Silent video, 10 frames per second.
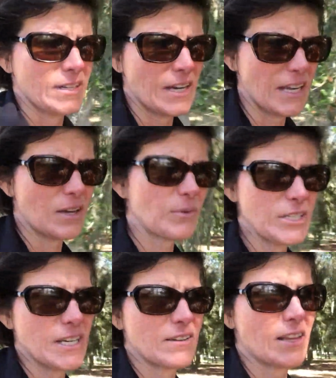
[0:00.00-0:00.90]
headache
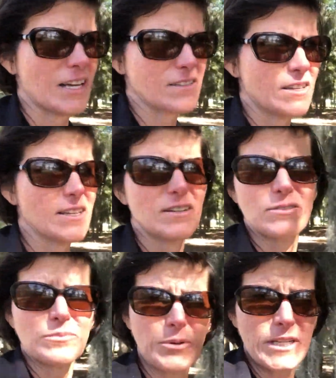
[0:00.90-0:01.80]
went down last night. It
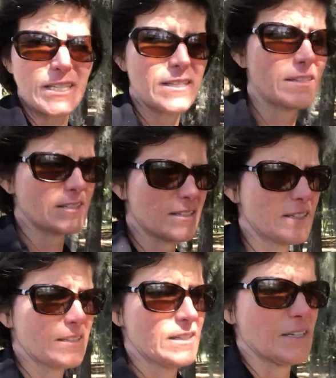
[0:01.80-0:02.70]
was pretty decent.
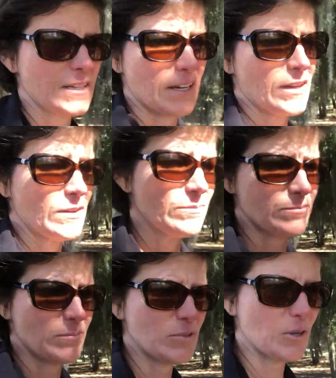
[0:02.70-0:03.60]
It
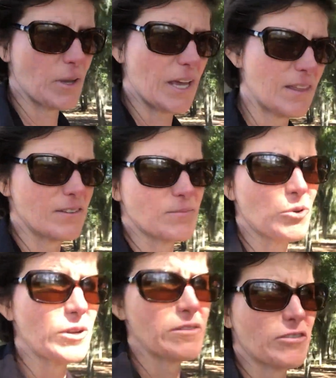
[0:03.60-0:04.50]
was okay this
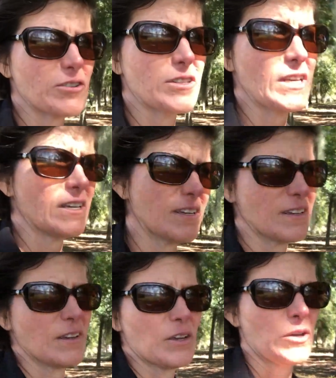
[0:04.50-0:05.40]
morning first thing,
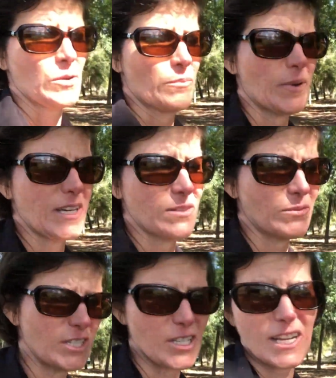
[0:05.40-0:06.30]
but
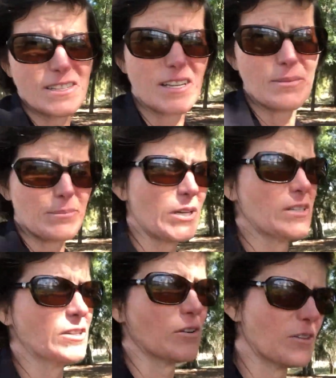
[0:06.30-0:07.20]
when she gets up
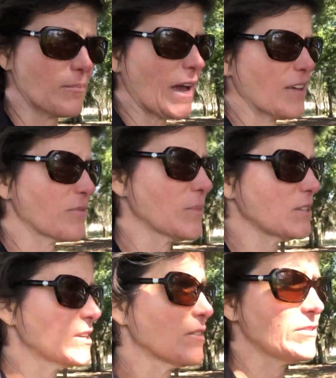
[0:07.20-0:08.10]
to go to the bathroom and
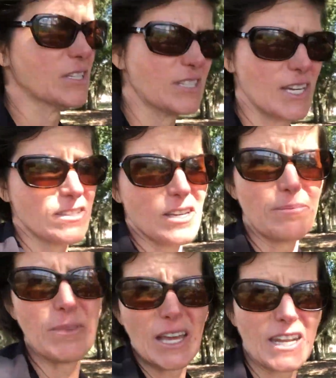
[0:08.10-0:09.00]
stuff and stands
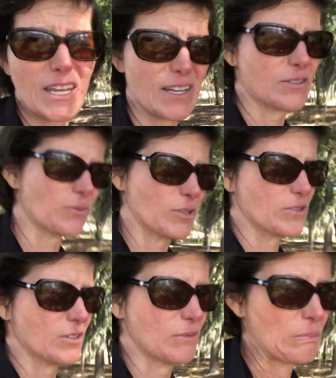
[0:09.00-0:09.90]
up, the headache gets worse.
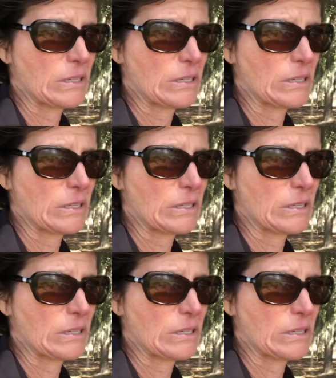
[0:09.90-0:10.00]
So